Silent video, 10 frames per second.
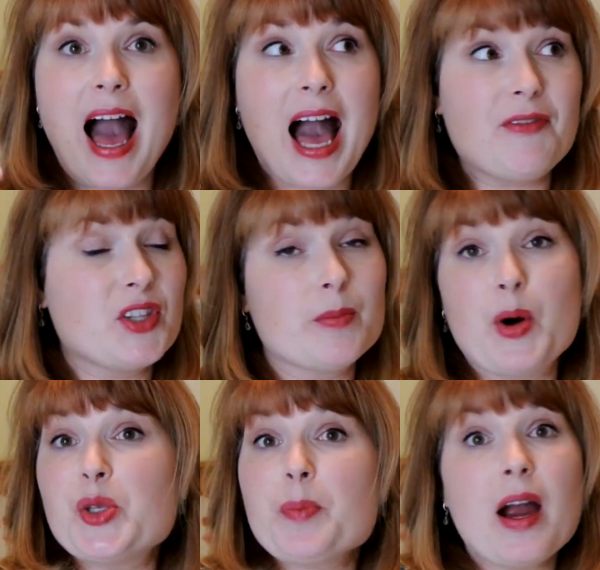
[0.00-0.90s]
Uh, for the
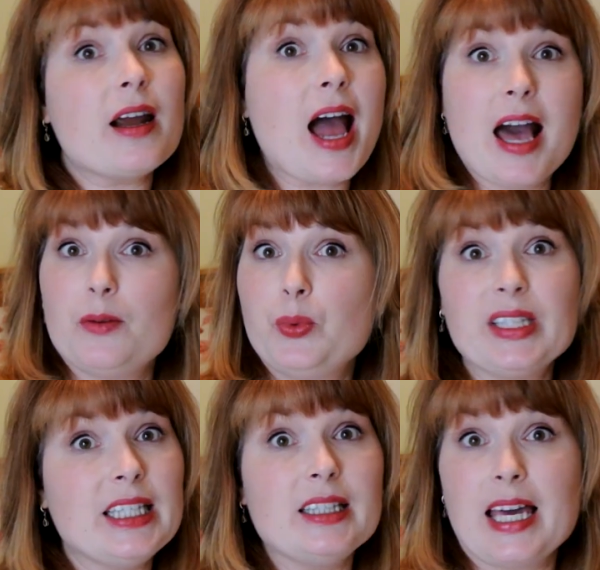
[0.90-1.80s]
most part, I
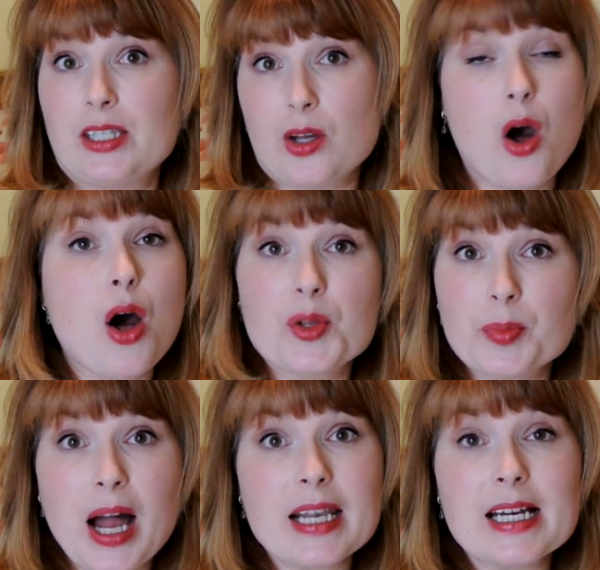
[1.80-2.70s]
really liked all the
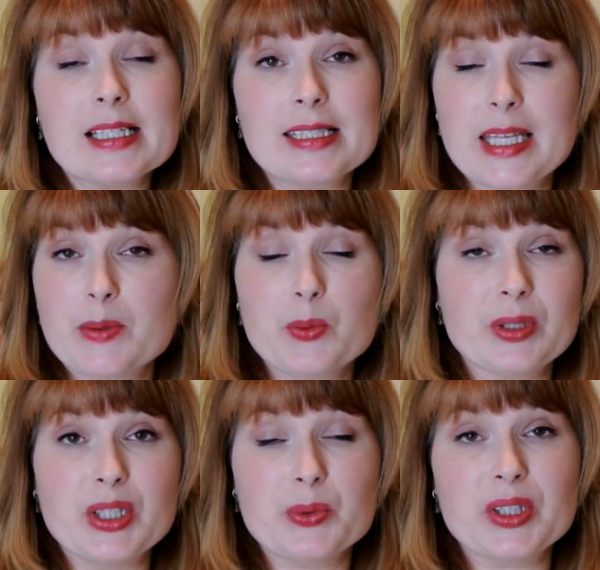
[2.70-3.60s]
products. They were
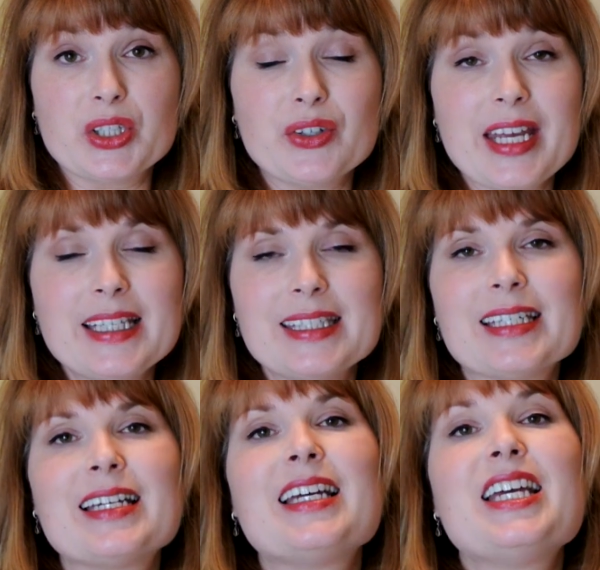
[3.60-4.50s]
really, really great.
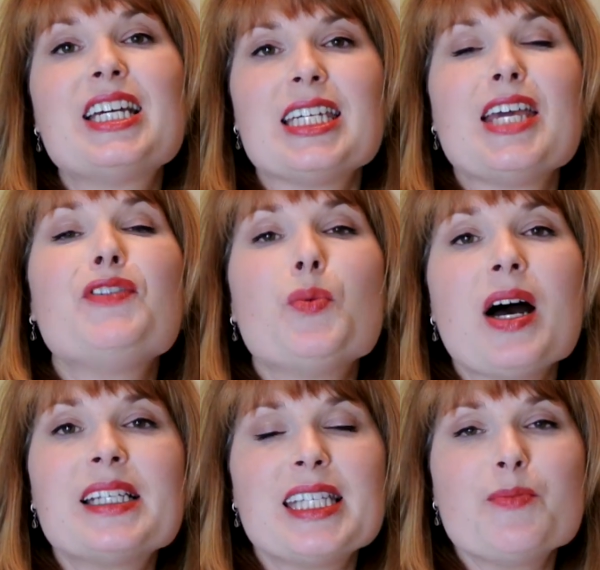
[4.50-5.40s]
If you
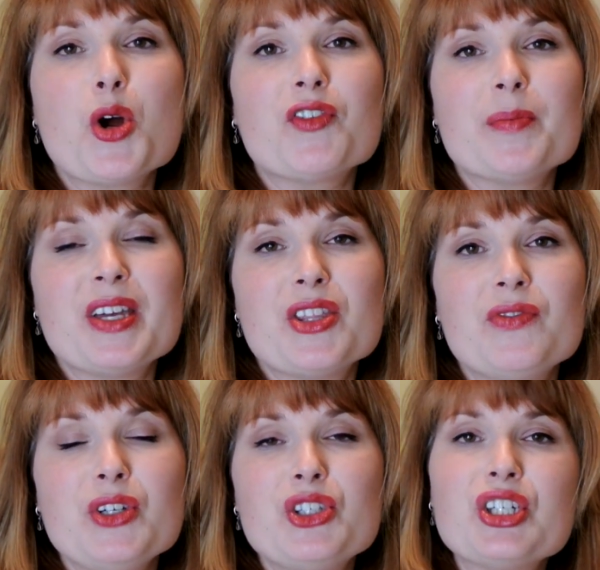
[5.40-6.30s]
want to see more from me in the
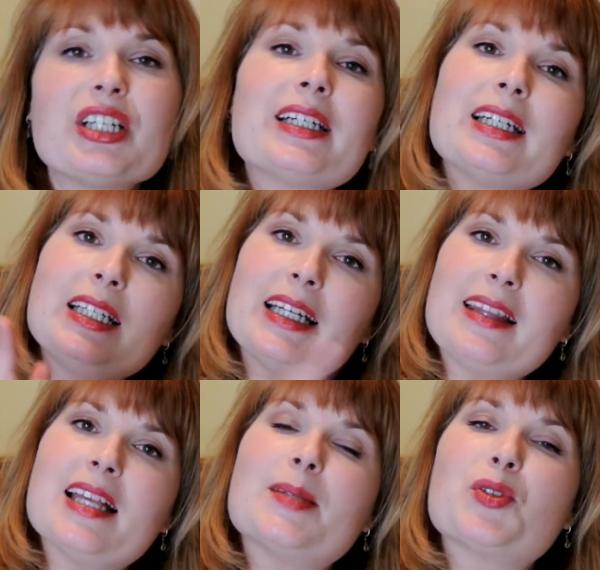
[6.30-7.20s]
future, click
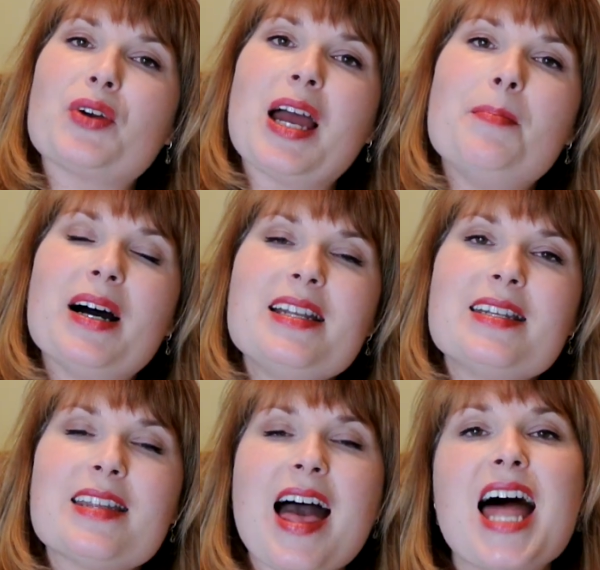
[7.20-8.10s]
that subscribe
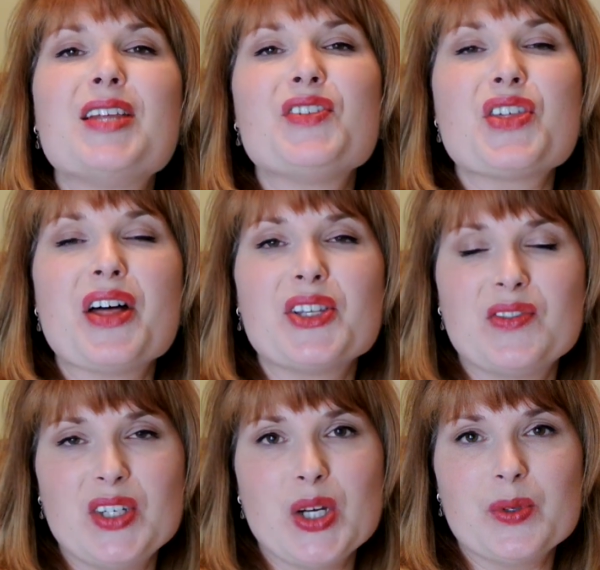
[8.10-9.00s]
button. And if you thought
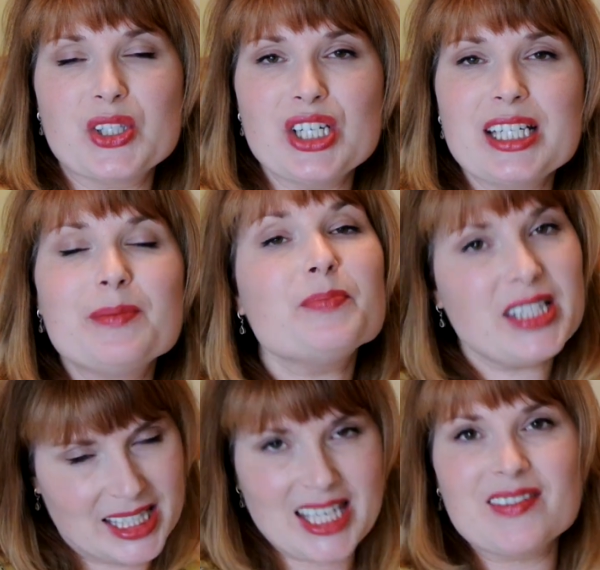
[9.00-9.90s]
this video was good,
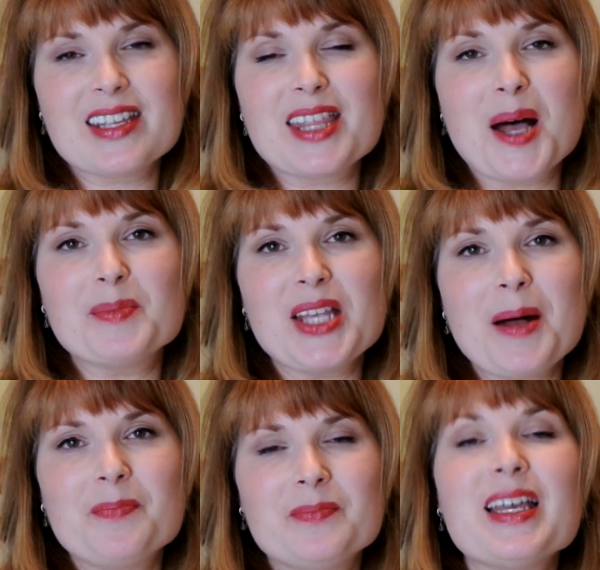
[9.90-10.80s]
please give it a thumbs
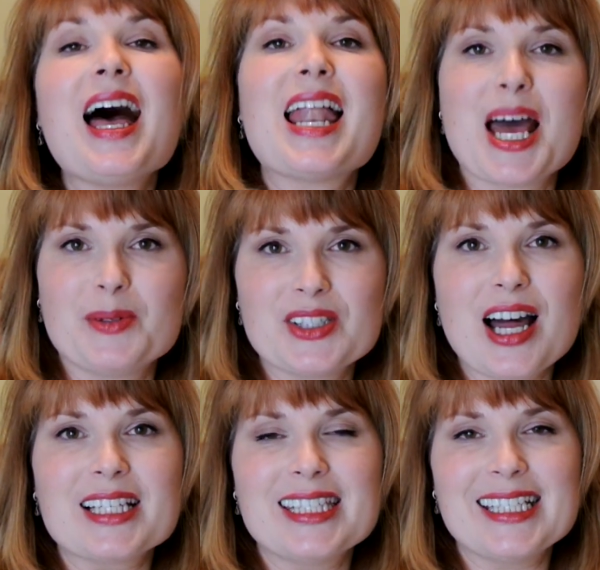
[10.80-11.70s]
up. And I will
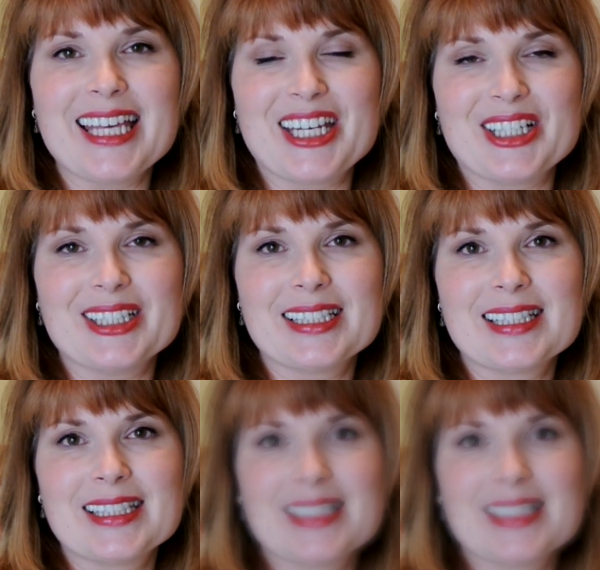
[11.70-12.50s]
talk to you later.